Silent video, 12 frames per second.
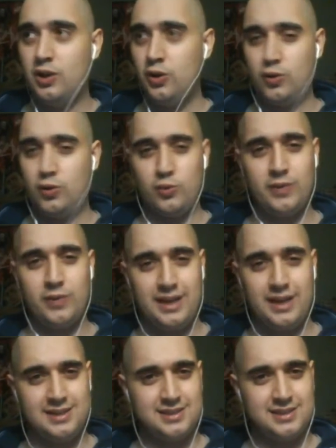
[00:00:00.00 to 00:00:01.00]
who
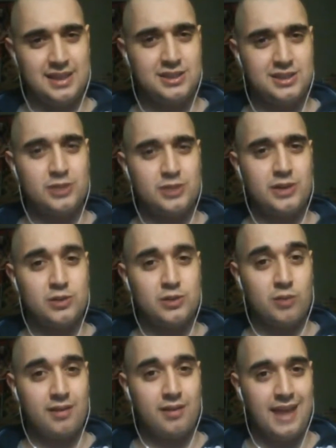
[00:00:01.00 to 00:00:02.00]
is in a situation
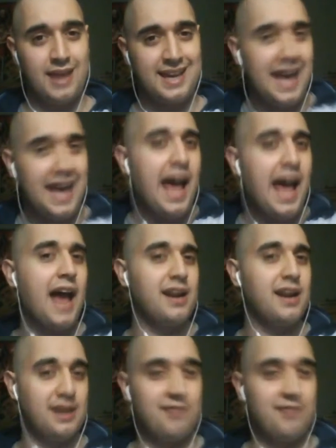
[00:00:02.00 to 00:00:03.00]
where they
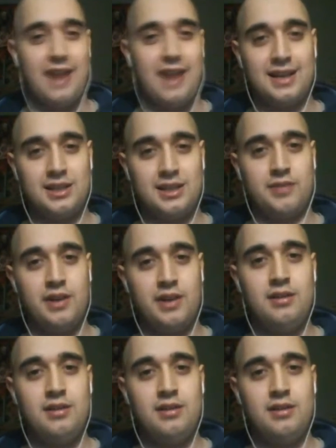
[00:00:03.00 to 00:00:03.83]
can, in fact, even.